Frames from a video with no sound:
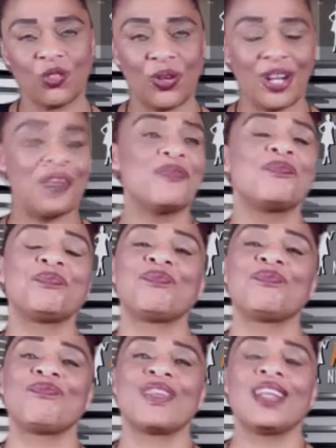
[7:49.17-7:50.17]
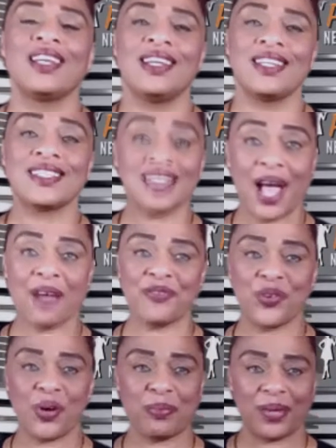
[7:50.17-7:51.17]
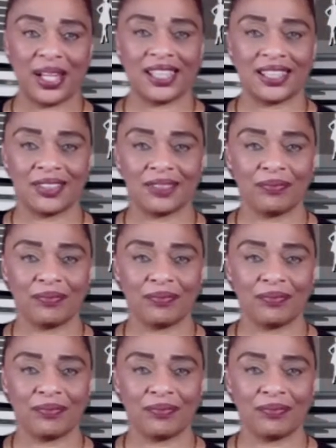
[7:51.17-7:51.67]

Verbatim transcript: Well, it's time for a break.